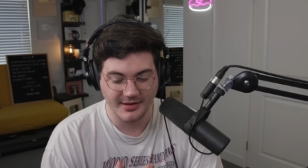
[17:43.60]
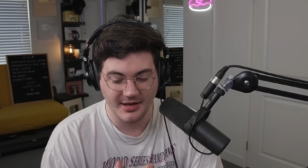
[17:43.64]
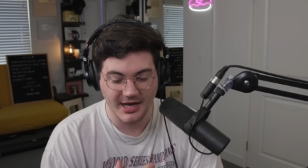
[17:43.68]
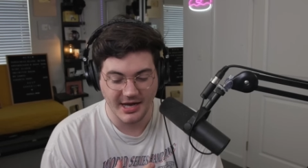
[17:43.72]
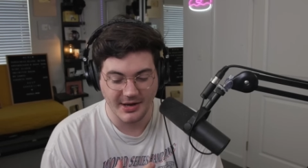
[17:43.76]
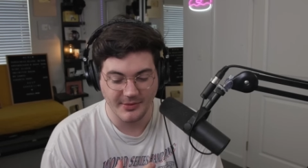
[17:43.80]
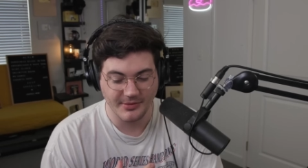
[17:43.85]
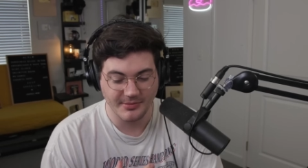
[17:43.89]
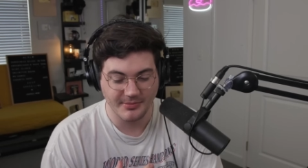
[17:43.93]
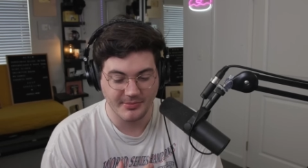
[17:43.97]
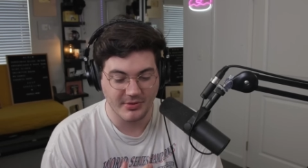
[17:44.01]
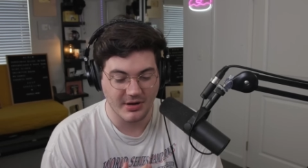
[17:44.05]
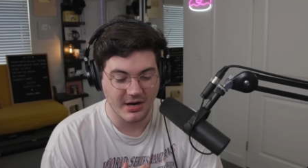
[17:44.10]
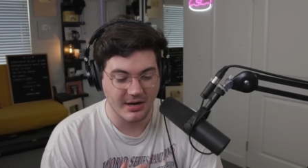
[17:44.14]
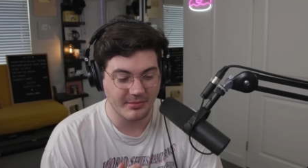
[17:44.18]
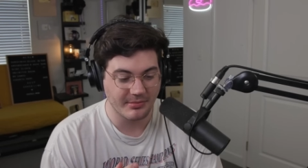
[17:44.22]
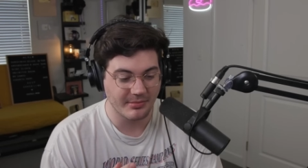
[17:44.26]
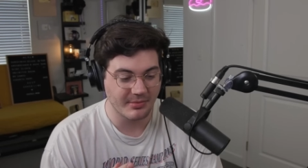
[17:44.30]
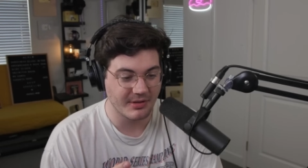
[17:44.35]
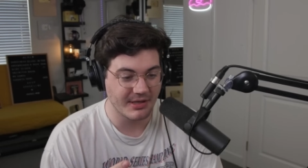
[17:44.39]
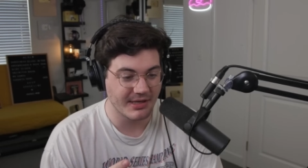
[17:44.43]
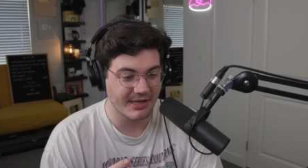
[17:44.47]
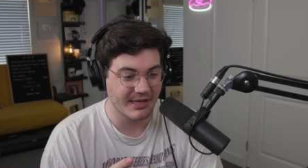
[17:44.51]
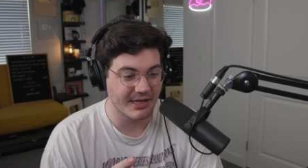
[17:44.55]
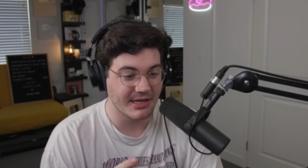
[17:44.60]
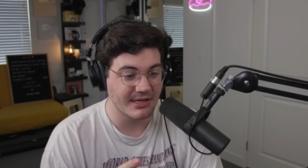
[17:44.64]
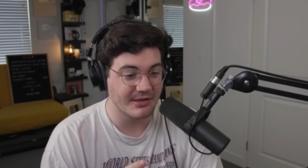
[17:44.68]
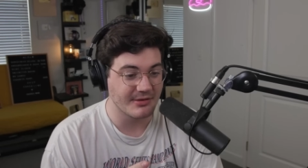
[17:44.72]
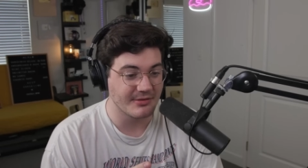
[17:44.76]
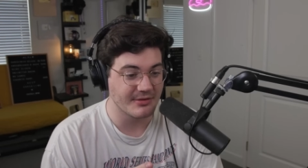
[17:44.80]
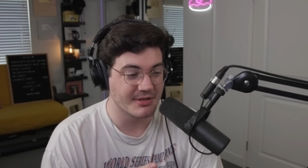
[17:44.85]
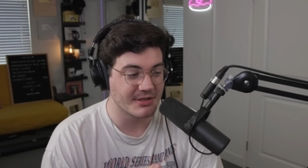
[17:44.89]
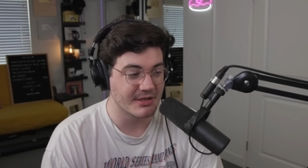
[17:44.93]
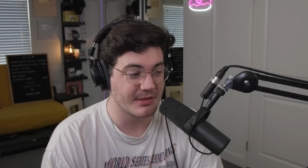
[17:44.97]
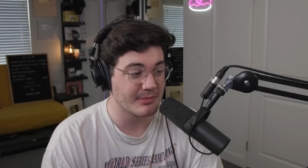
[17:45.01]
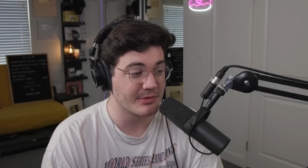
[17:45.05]
I would probably get you
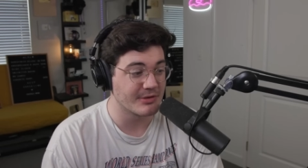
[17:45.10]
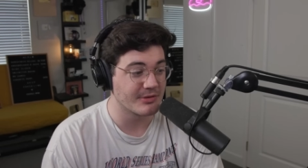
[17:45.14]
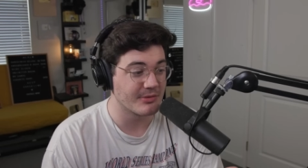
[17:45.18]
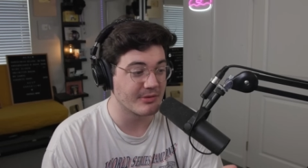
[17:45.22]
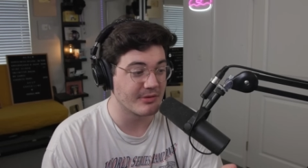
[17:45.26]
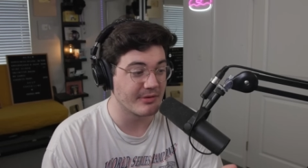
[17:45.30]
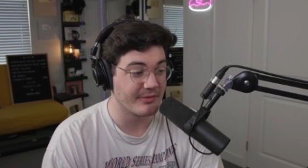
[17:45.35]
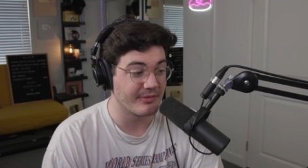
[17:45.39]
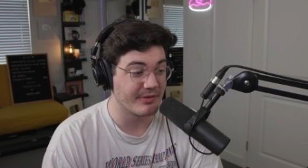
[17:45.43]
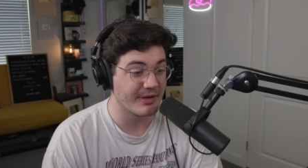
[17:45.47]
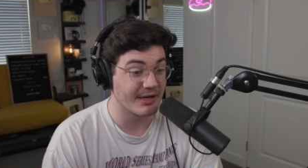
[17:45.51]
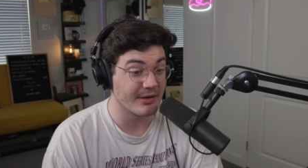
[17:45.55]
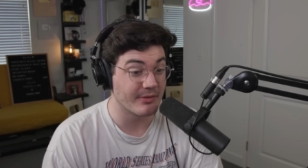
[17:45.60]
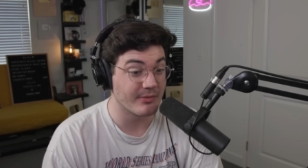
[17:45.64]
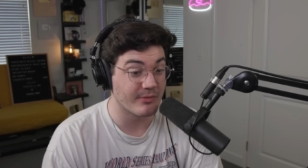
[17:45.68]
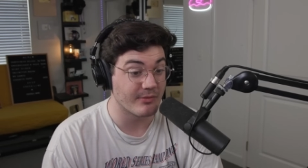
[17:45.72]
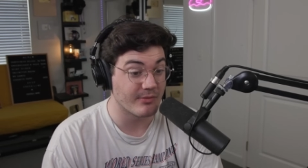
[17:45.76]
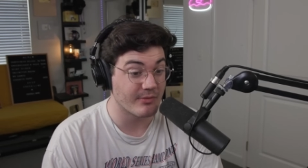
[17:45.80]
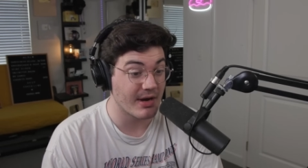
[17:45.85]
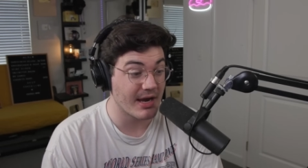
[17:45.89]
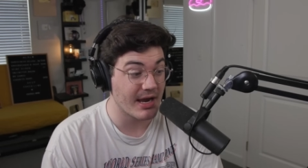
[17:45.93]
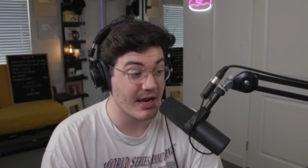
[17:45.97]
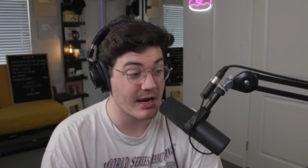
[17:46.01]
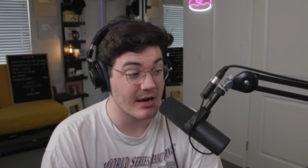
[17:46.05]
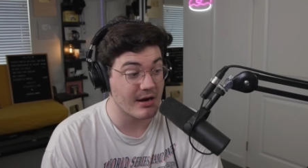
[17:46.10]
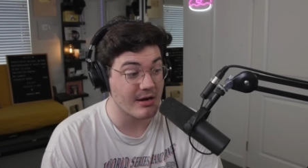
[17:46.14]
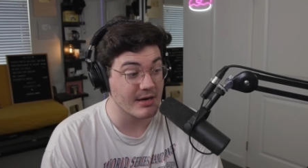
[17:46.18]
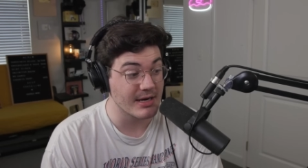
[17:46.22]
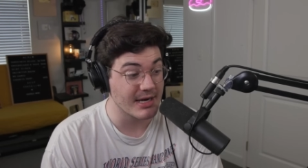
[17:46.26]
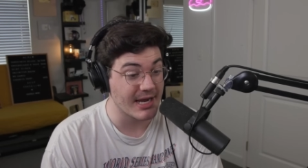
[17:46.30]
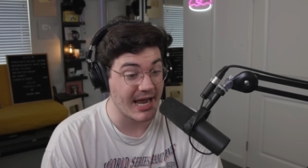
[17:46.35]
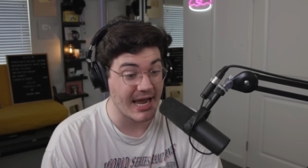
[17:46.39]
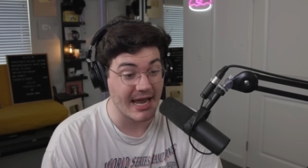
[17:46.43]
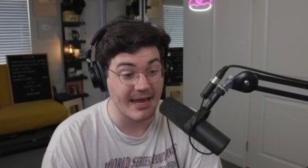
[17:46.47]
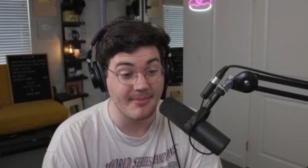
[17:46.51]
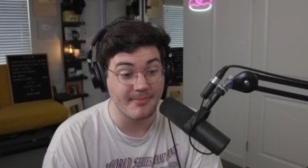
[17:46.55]
some sort of like rare
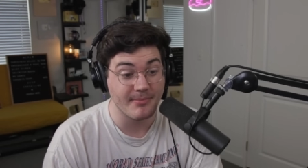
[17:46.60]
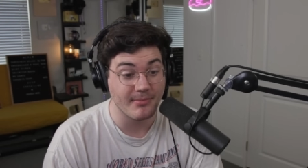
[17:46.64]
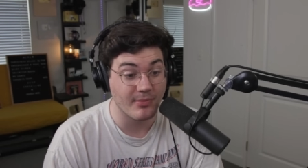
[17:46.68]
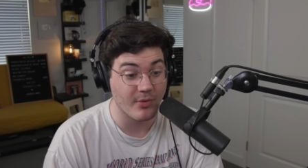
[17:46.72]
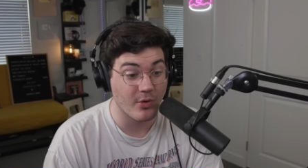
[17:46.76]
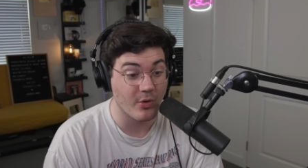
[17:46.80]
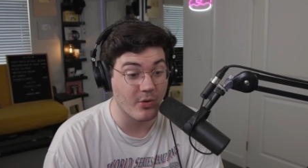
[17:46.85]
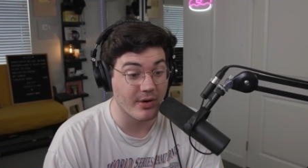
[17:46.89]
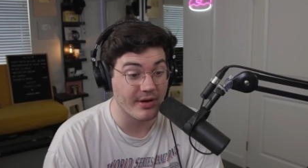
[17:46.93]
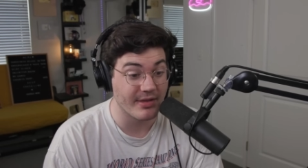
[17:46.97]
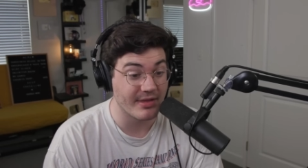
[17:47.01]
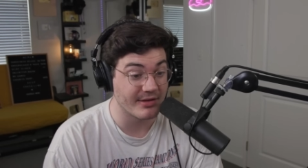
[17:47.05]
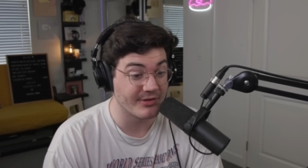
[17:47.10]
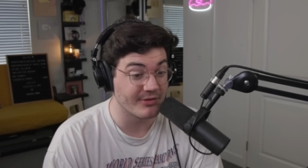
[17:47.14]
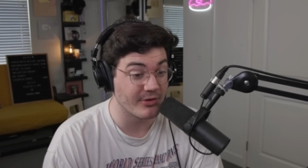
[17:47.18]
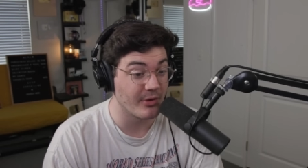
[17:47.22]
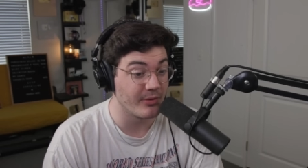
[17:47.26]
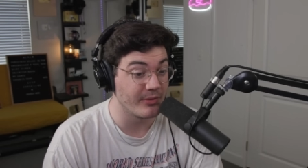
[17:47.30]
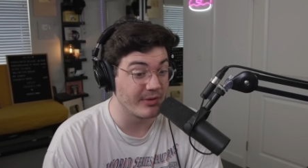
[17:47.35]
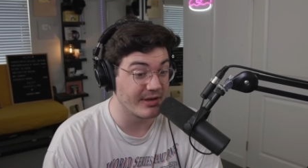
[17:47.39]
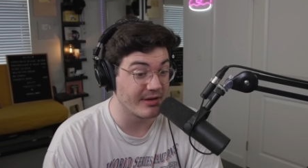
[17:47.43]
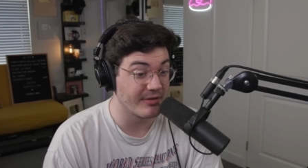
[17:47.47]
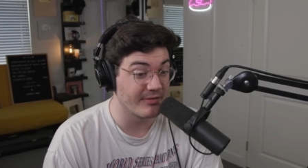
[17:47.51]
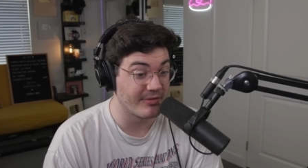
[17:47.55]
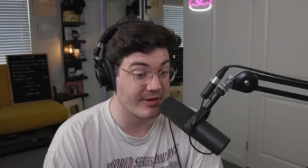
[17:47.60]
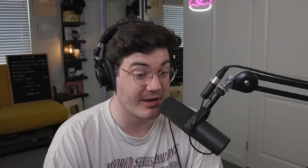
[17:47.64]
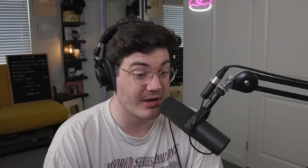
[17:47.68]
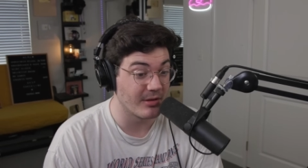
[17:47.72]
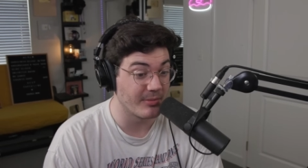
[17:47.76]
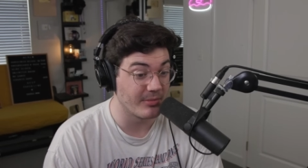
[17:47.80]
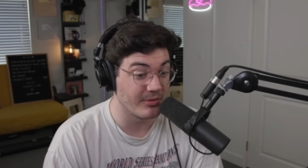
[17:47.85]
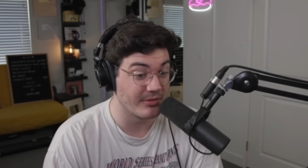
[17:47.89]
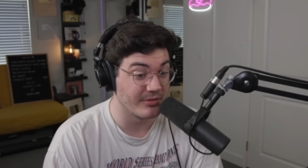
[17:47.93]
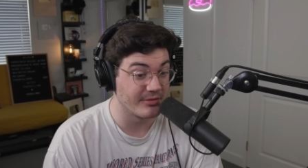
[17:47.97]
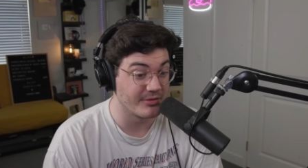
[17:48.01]
Game Boy that's only available in